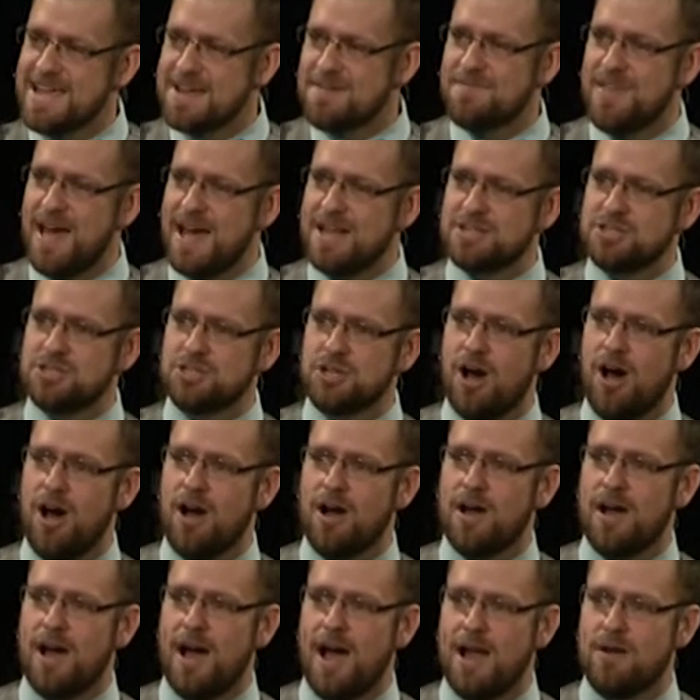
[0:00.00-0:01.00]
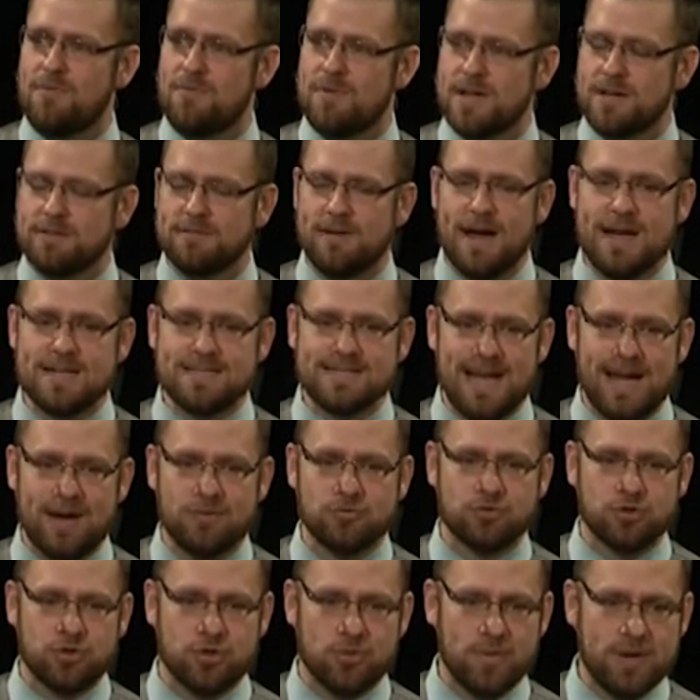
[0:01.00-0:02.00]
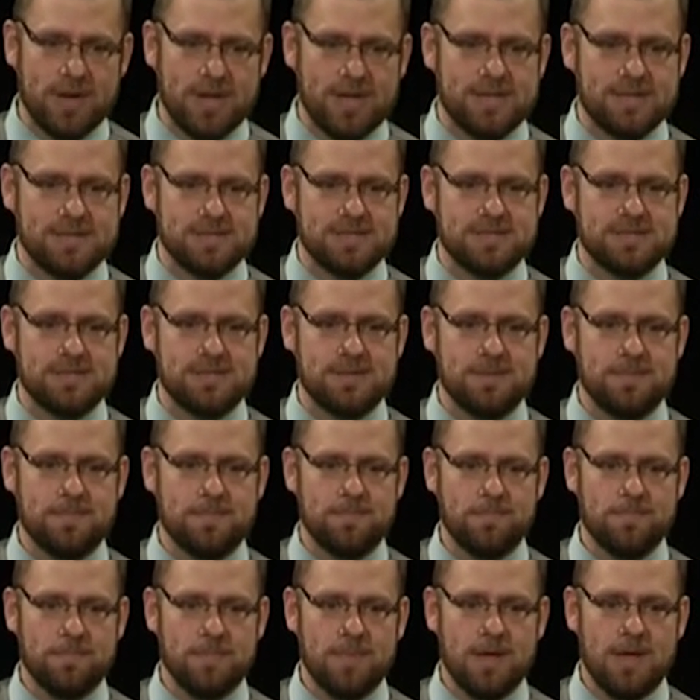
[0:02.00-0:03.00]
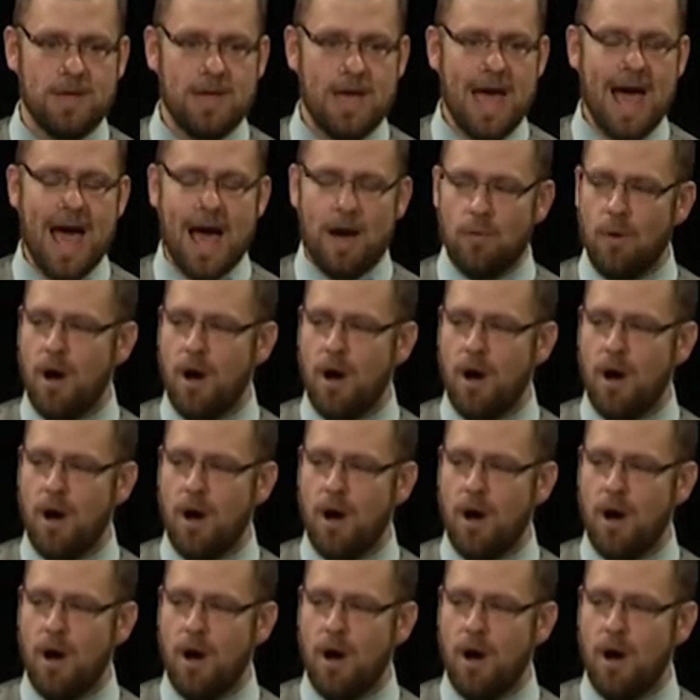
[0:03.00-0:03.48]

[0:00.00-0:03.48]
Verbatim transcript: of that song, I realize how true it is. How